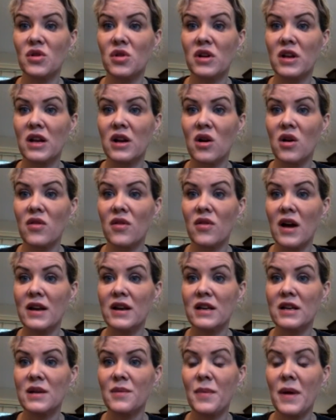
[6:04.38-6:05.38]
you if you're looking
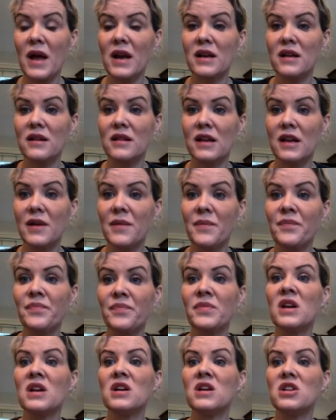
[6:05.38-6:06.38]
online
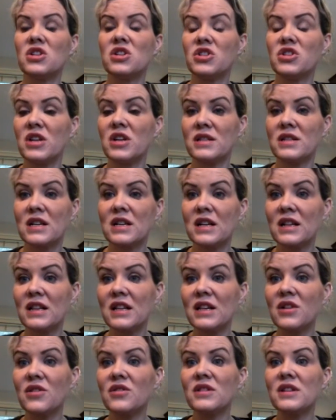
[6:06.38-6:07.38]
independently, she has
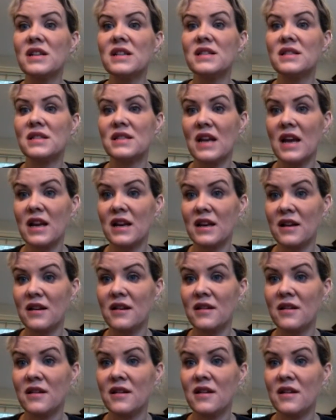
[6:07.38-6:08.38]
clearly
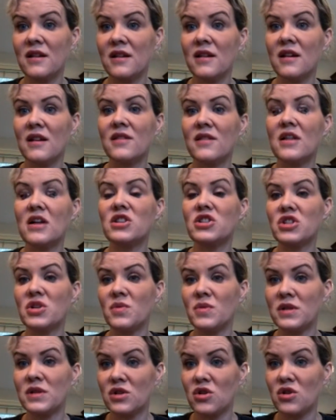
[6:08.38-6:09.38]
stated that
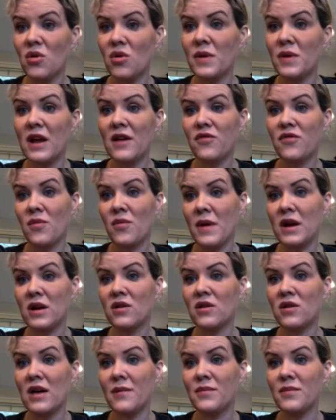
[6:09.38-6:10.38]
she would terminate for
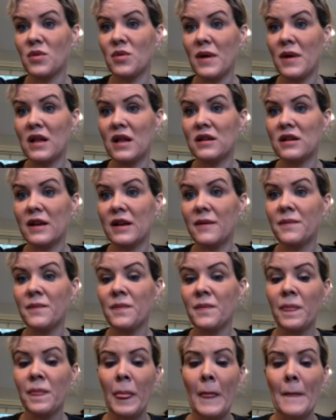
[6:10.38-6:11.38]
medical abnormality.
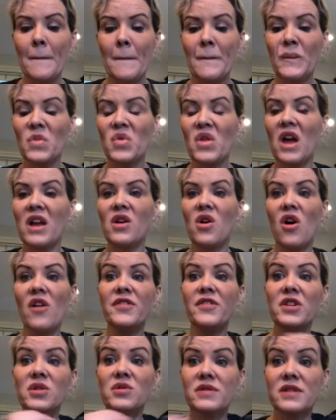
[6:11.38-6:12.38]
And
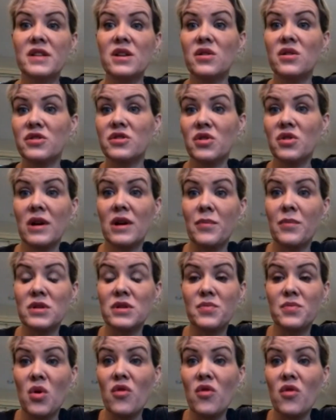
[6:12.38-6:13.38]
often you'll see on a
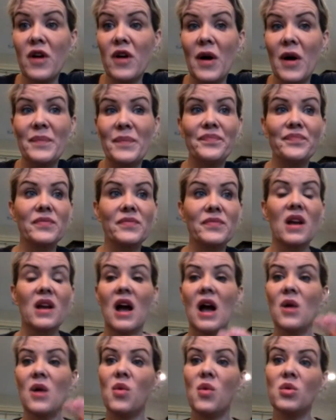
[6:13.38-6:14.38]
surrogate's profile,
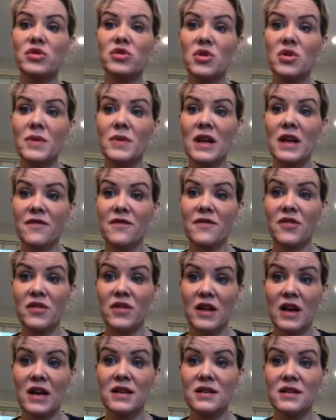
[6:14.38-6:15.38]
I won't terminate
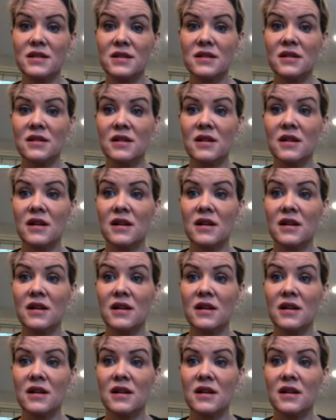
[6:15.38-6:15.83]
for this,